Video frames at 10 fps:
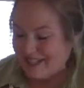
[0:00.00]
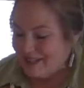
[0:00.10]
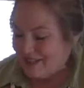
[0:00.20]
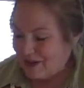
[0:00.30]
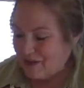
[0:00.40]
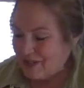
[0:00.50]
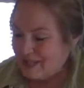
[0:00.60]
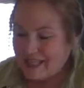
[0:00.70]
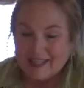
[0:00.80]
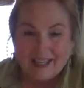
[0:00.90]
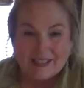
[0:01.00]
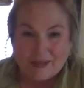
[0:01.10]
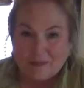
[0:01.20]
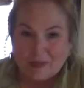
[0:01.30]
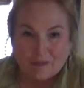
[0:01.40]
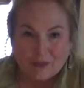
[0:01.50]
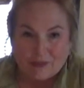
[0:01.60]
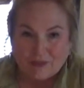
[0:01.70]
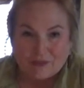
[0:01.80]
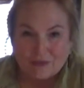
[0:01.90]
So this ends up being
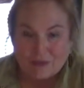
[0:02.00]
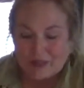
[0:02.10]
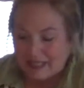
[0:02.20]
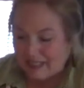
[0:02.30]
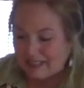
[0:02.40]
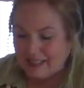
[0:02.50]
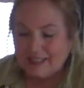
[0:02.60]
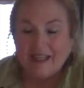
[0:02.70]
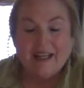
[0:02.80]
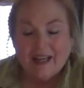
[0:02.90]
perfect for what I need.